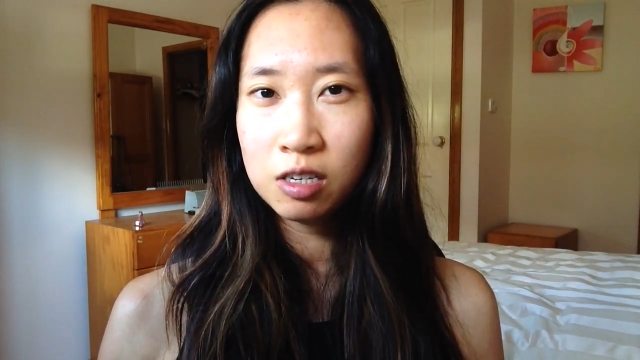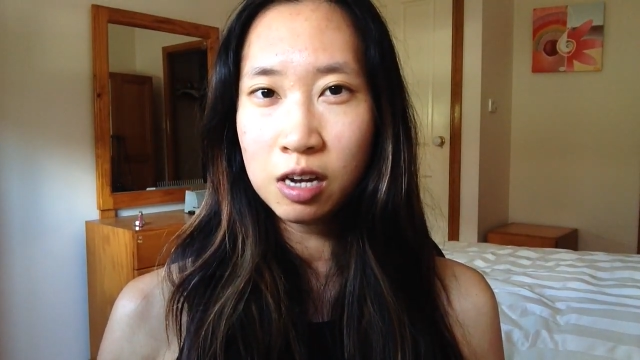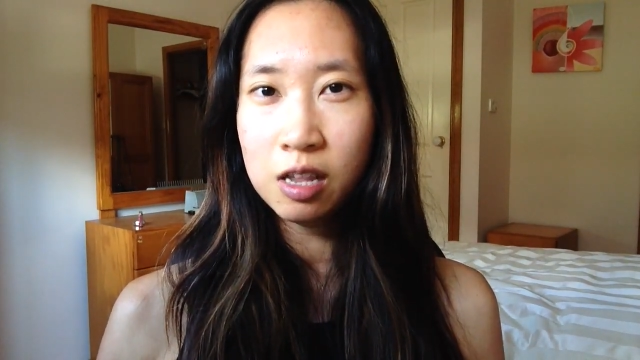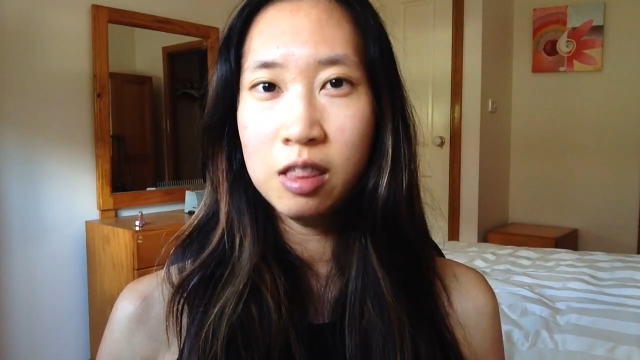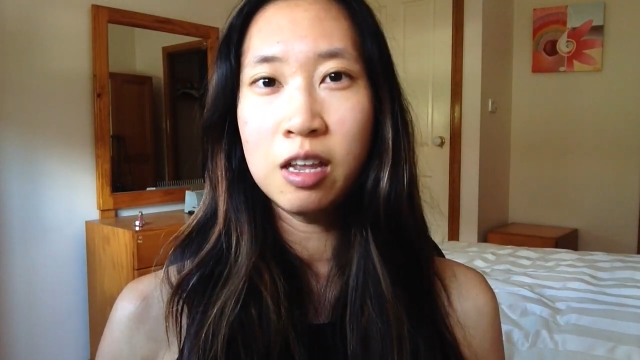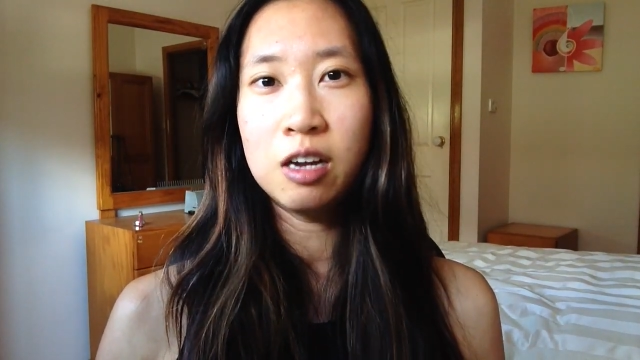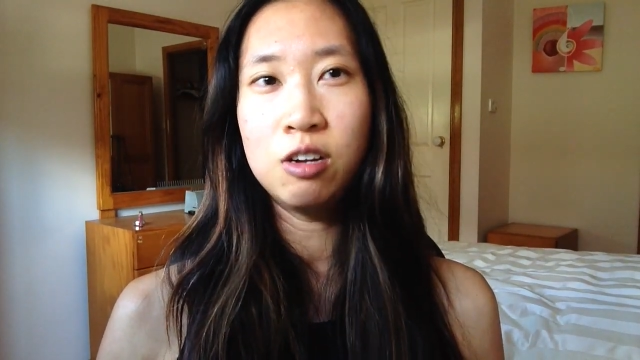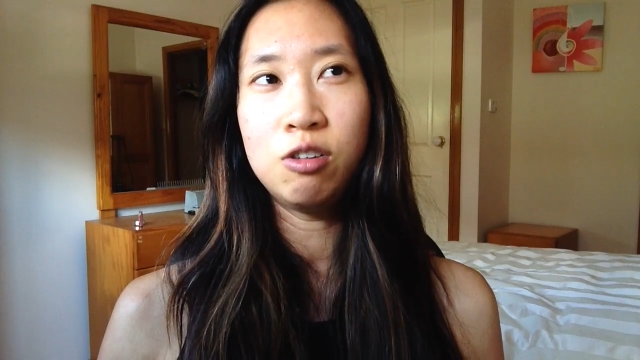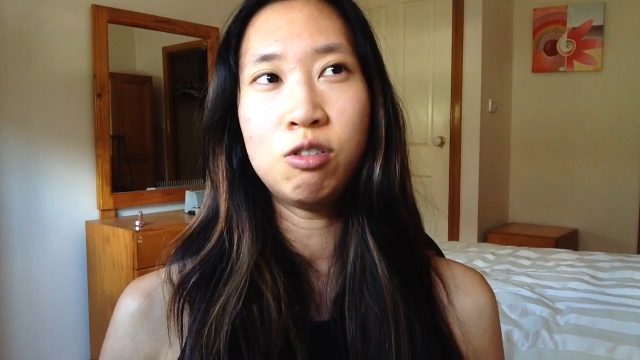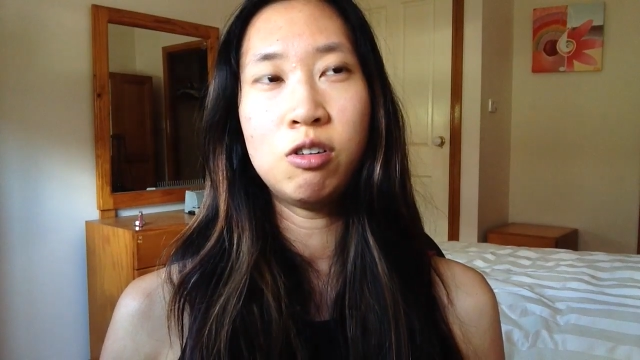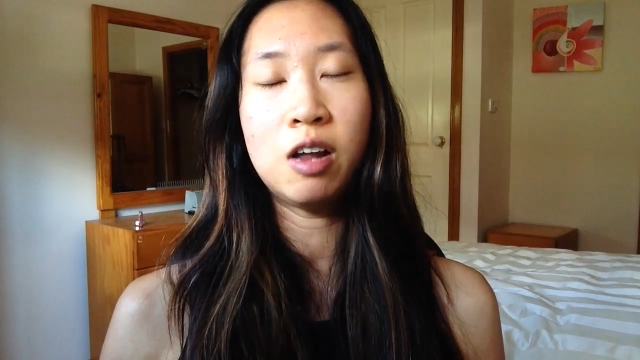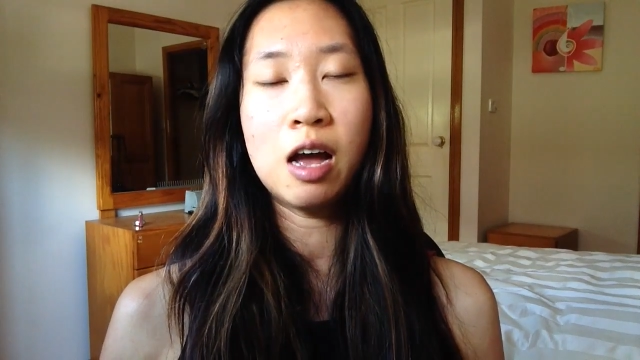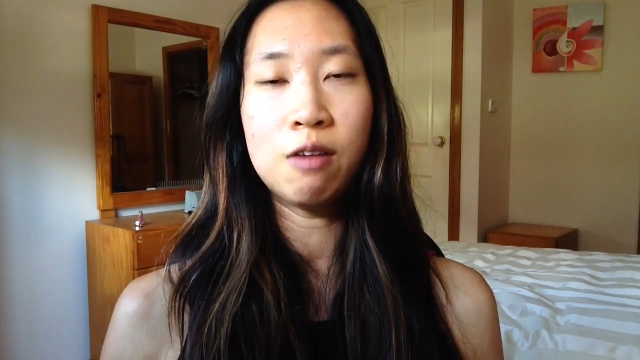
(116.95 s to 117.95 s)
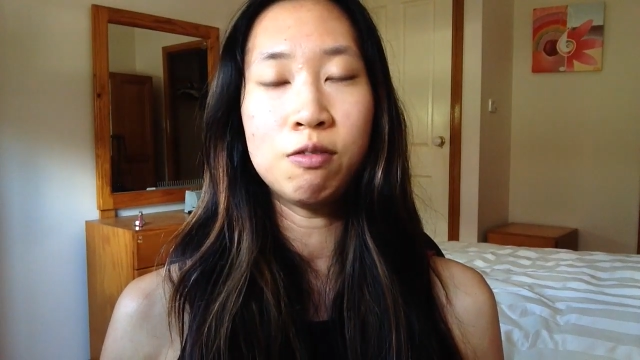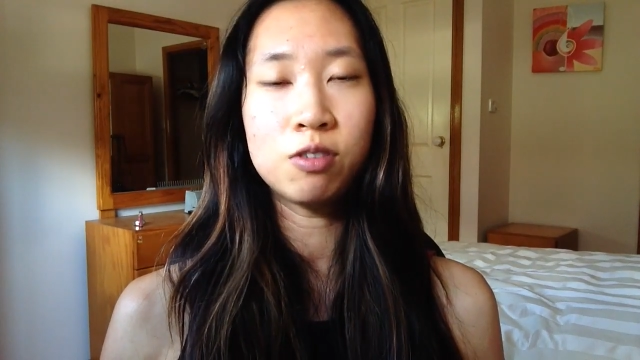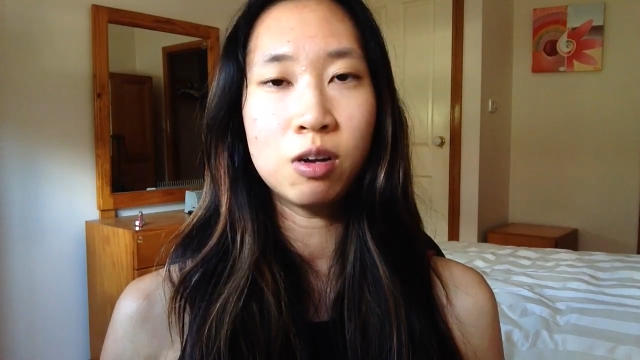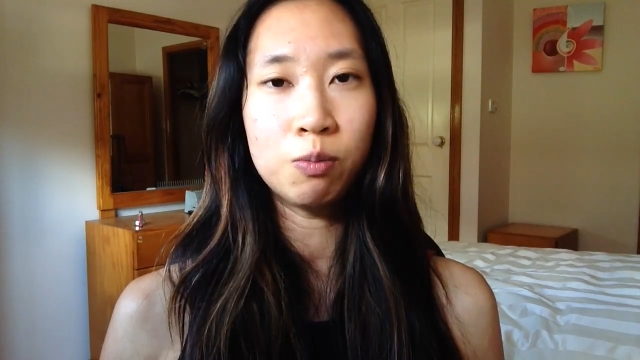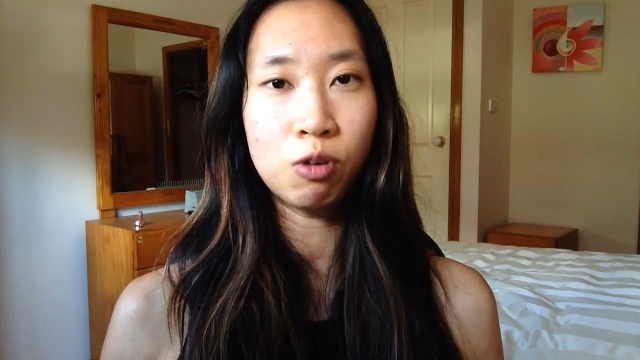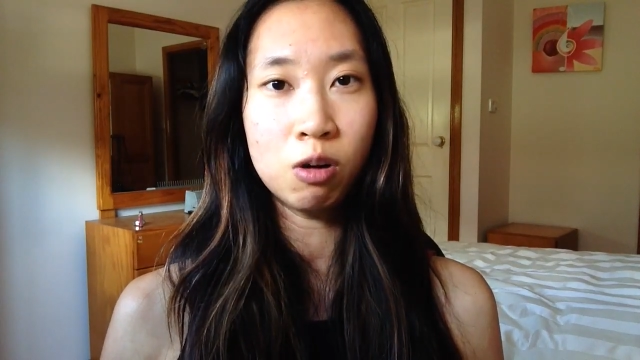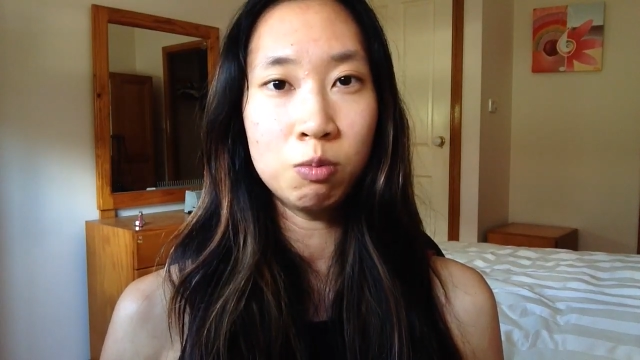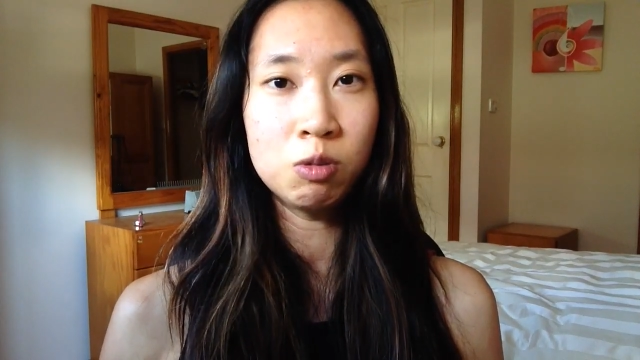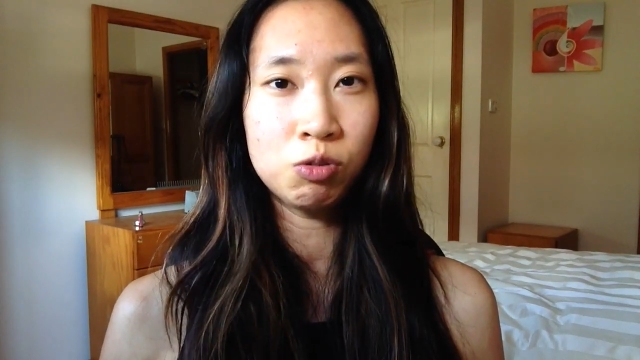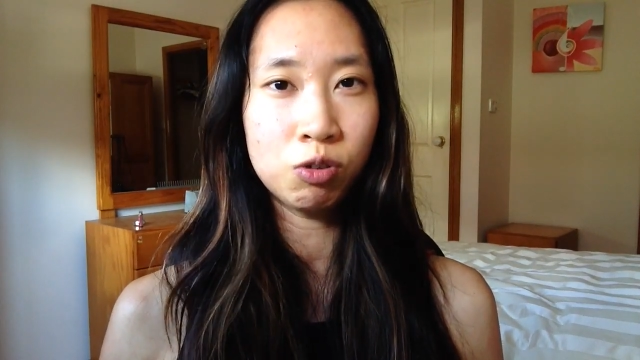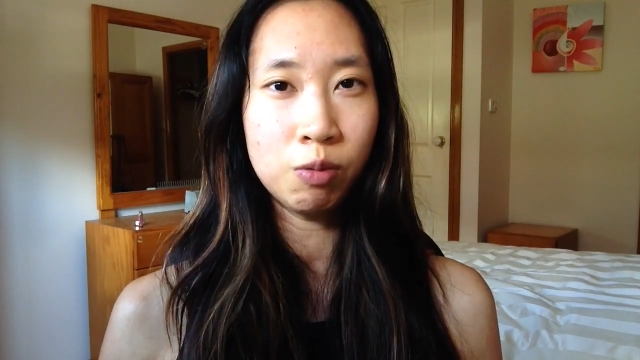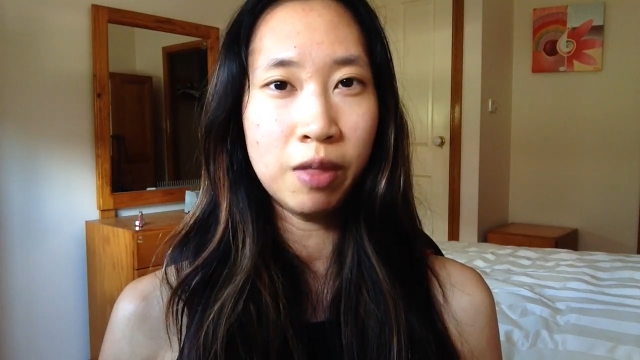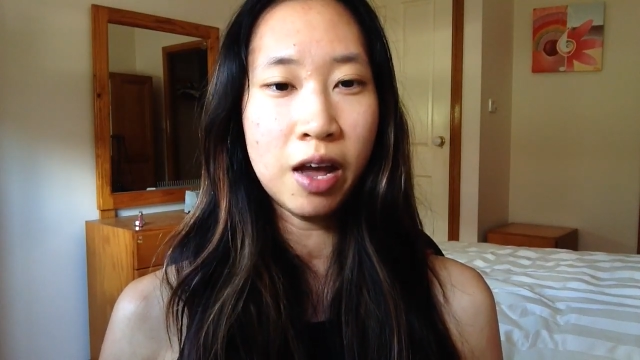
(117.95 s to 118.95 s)
and then you could have some problems
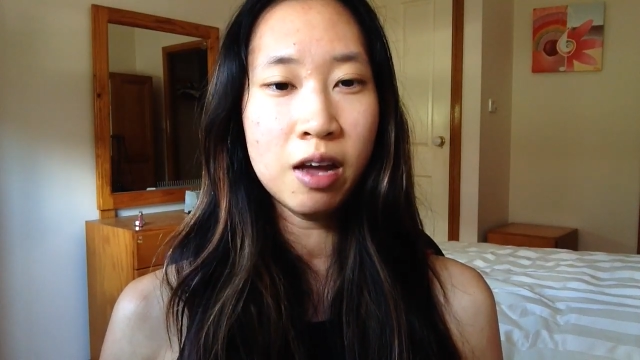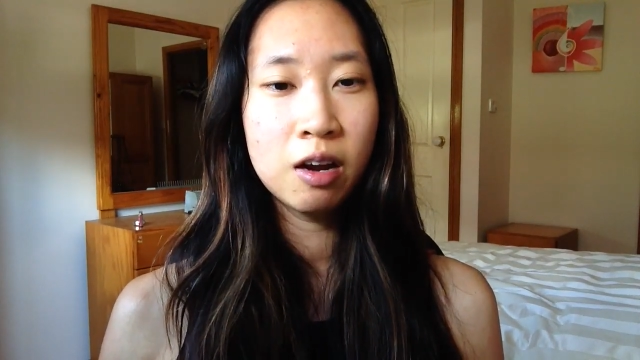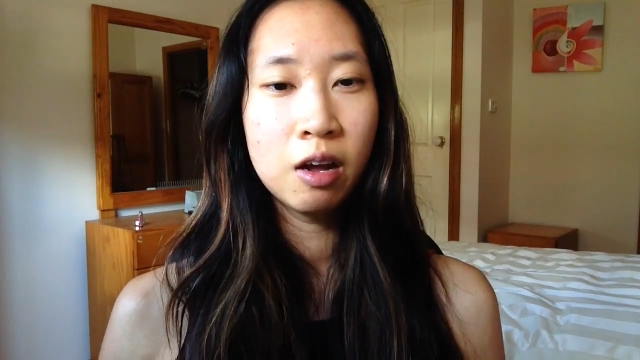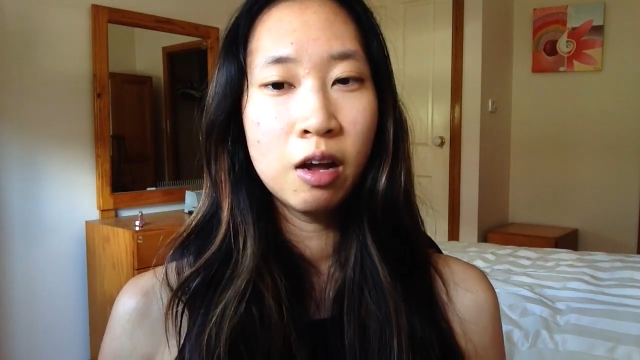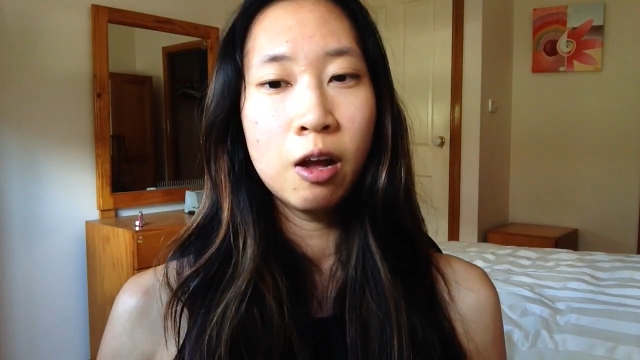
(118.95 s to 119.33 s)
from that.